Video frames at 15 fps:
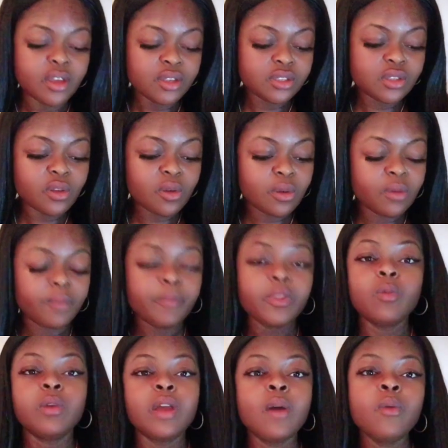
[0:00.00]
So
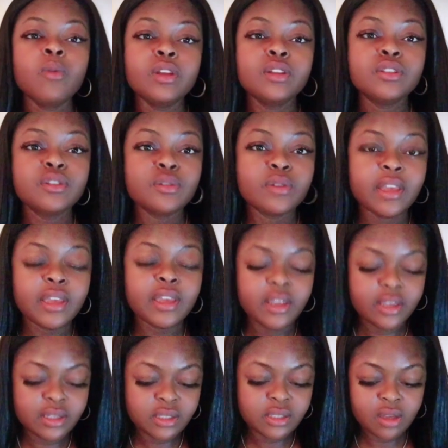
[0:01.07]
what I want to do
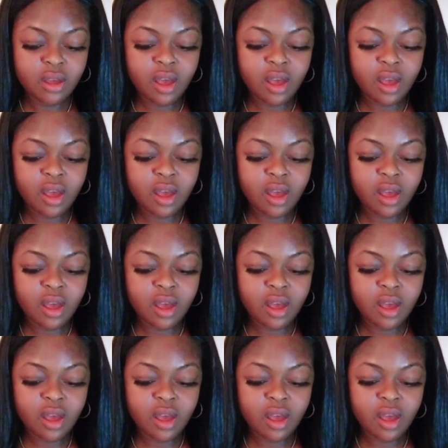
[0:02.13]
is